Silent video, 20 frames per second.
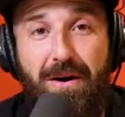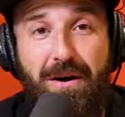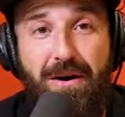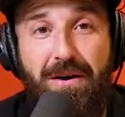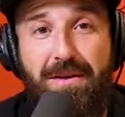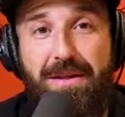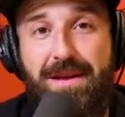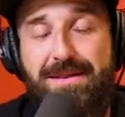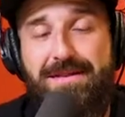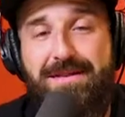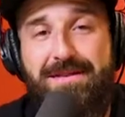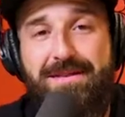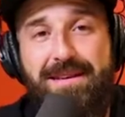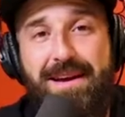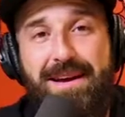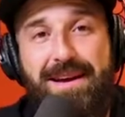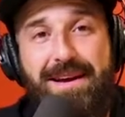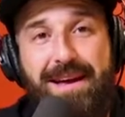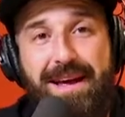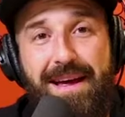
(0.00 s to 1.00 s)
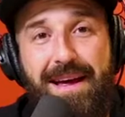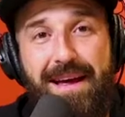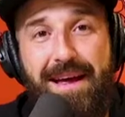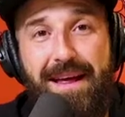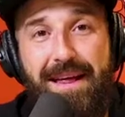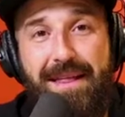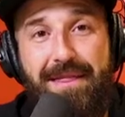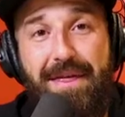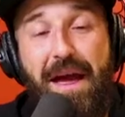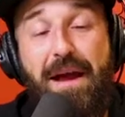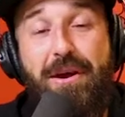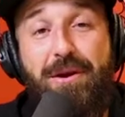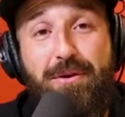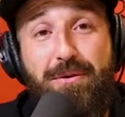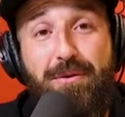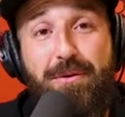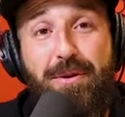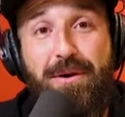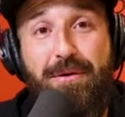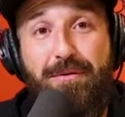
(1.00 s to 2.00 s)
All that to say, thank
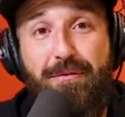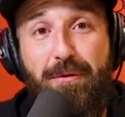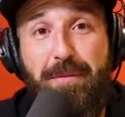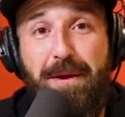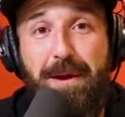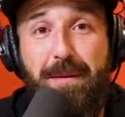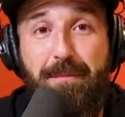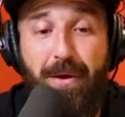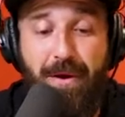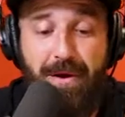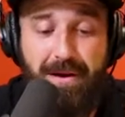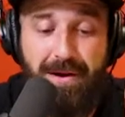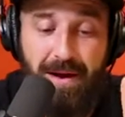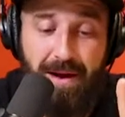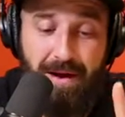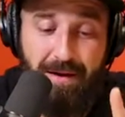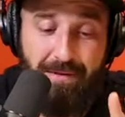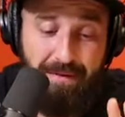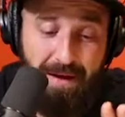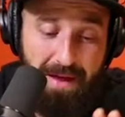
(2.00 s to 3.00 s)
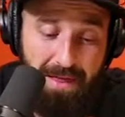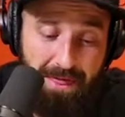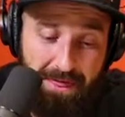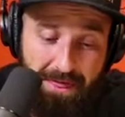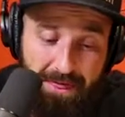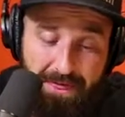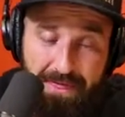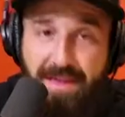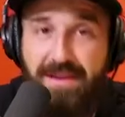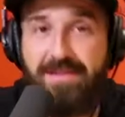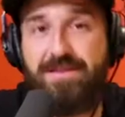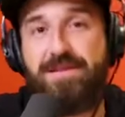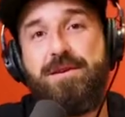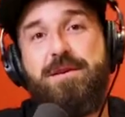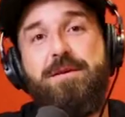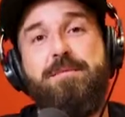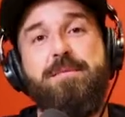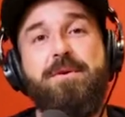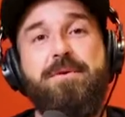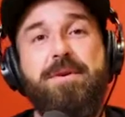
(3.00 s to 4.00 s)
you for being part of this
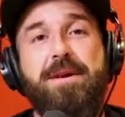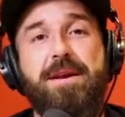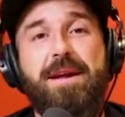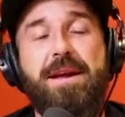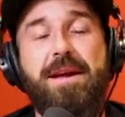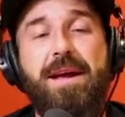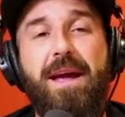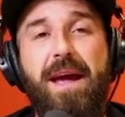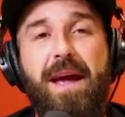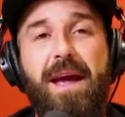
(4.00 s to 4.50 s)
community.